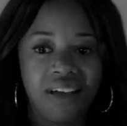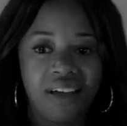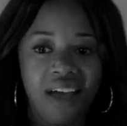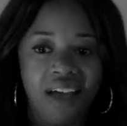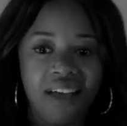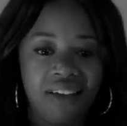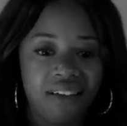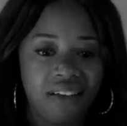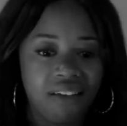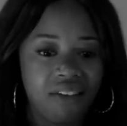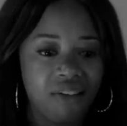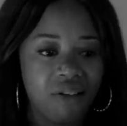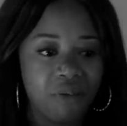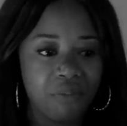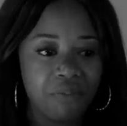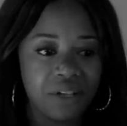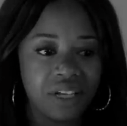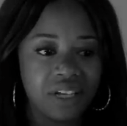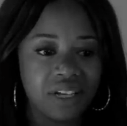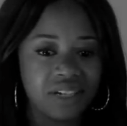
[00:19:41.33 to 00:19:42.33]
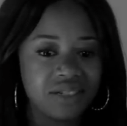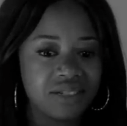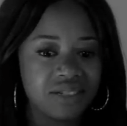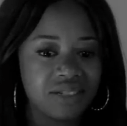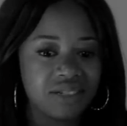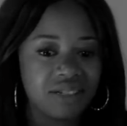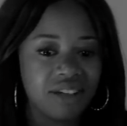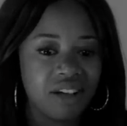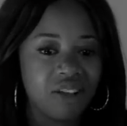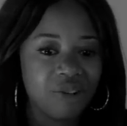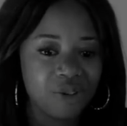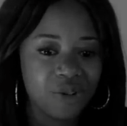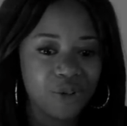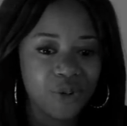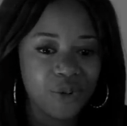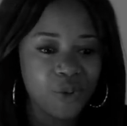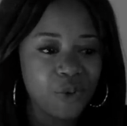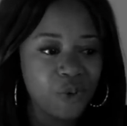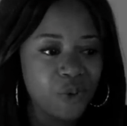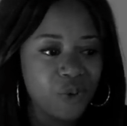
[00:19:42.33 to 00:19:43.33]
I cannot begin to tell
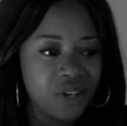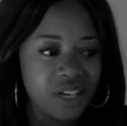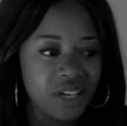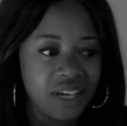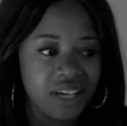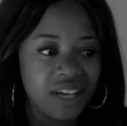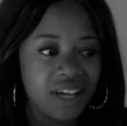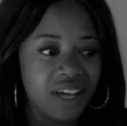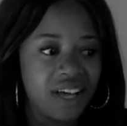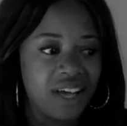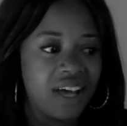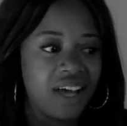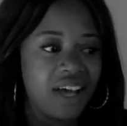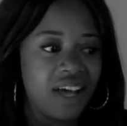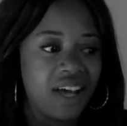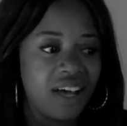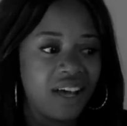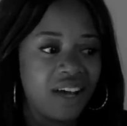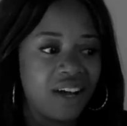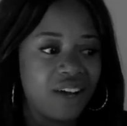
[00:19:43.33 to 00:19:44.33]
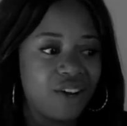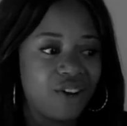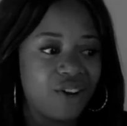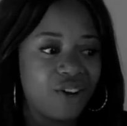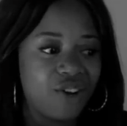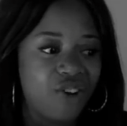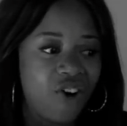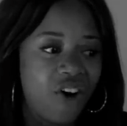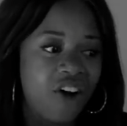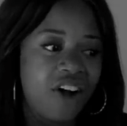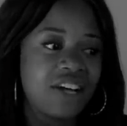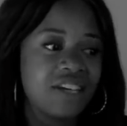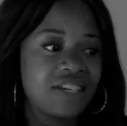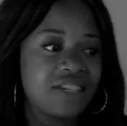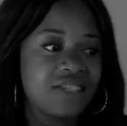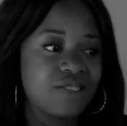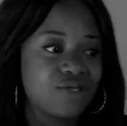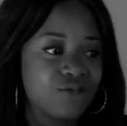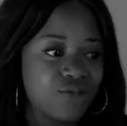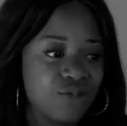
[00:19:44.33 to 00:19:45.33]
you.
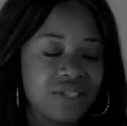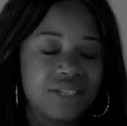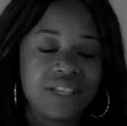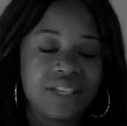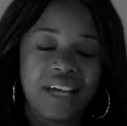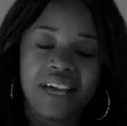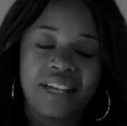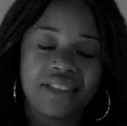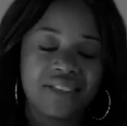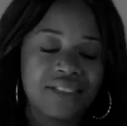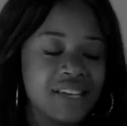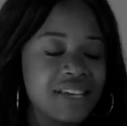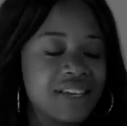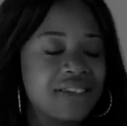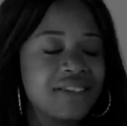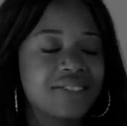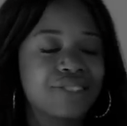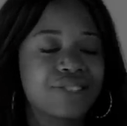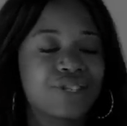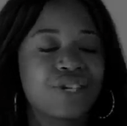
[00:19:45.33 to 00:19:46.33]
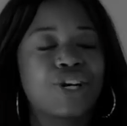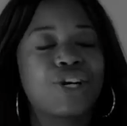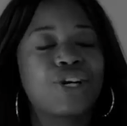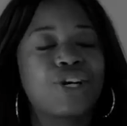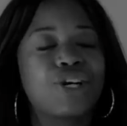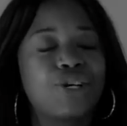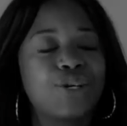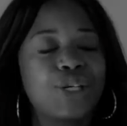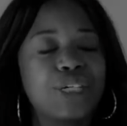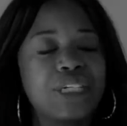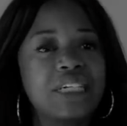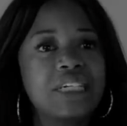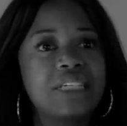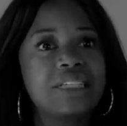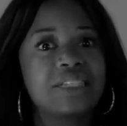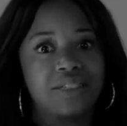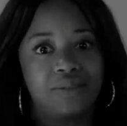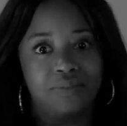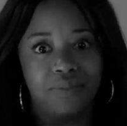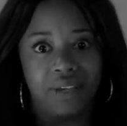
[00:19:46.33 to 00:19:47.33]
God saw that this girl needs
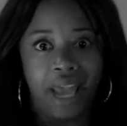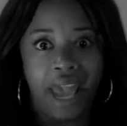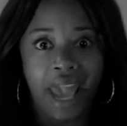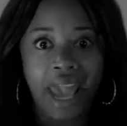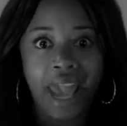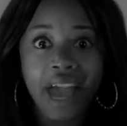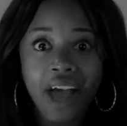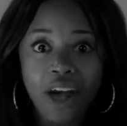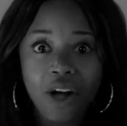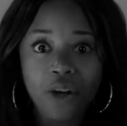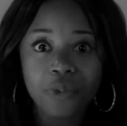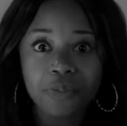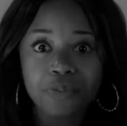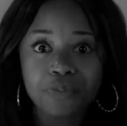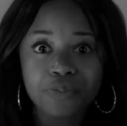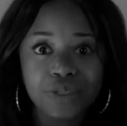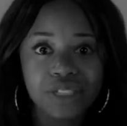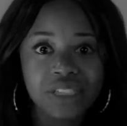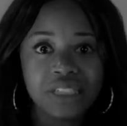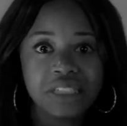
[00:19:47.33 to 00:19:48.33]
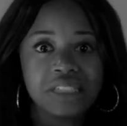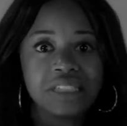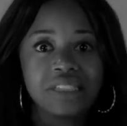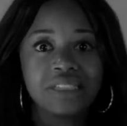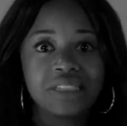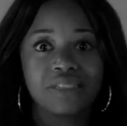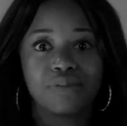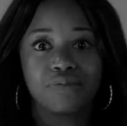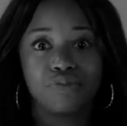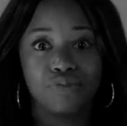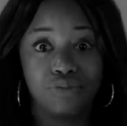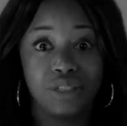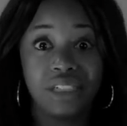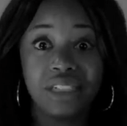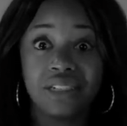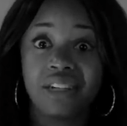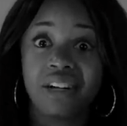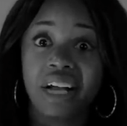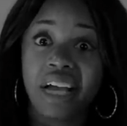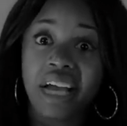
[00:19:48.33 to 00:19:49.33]
some help. She needs some
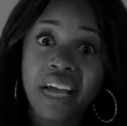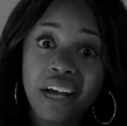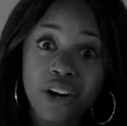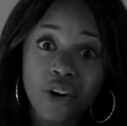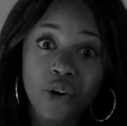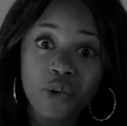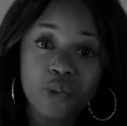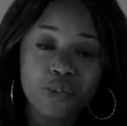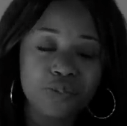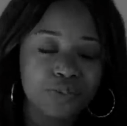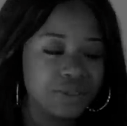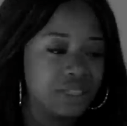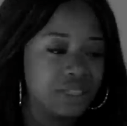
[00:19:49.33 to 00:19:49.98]
real help.